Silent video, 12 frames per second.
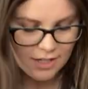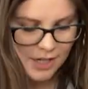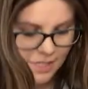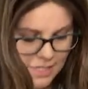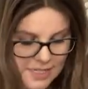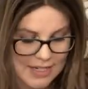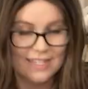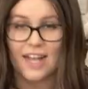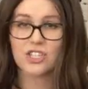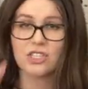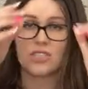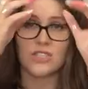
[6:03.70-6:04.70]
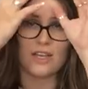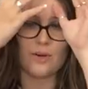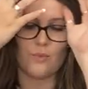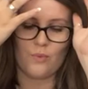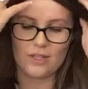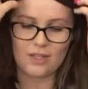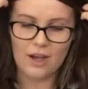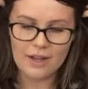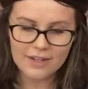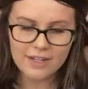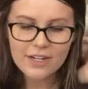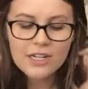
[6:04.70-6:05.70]
on because it is actually just like really hot
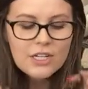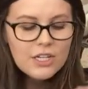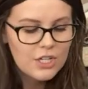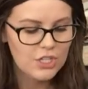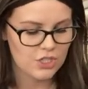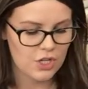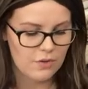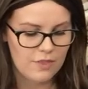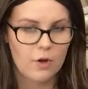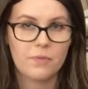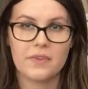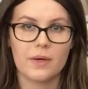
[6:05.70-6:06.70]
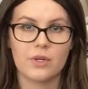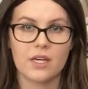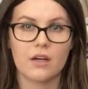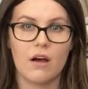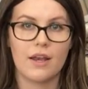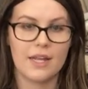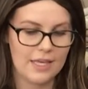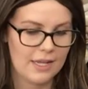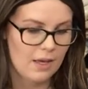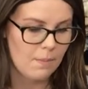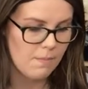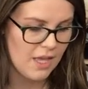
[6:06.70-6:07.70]
in here. So hopefully that will kick on in
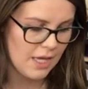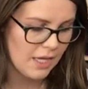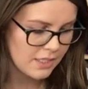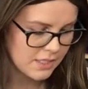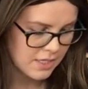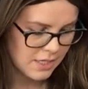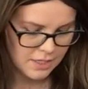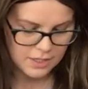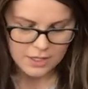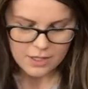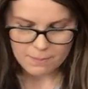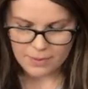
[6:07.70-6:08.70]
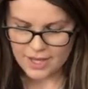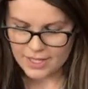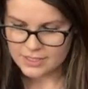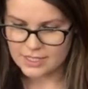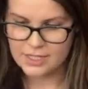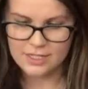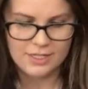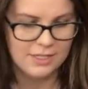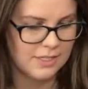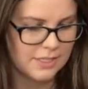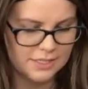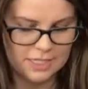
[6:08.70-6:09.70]
a minute, but
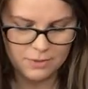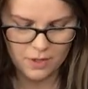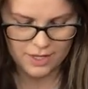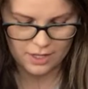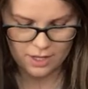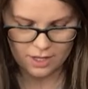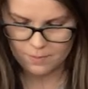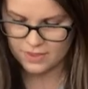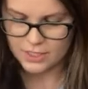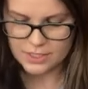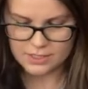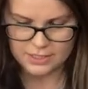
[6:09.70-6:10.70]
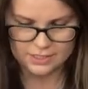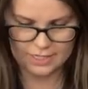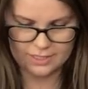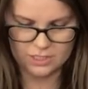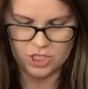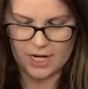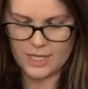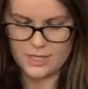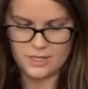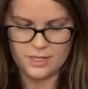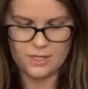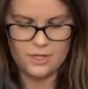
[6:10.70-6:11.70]
let's keep going. Um, This is nice and shiny.
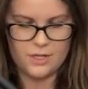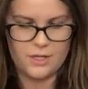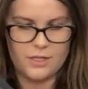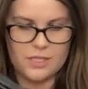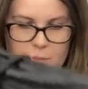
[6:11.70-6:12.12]
Let's